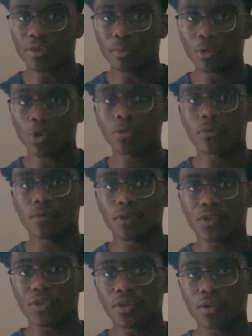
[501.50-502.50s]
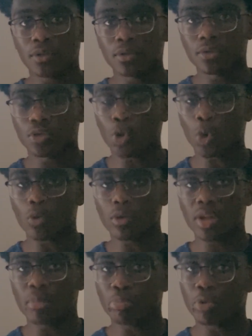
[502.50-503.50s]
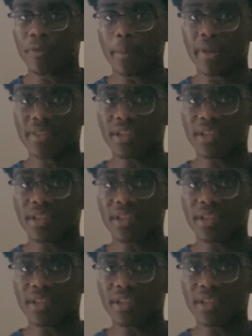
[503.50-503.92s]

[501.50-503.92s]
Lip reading: most of us don't improve our mental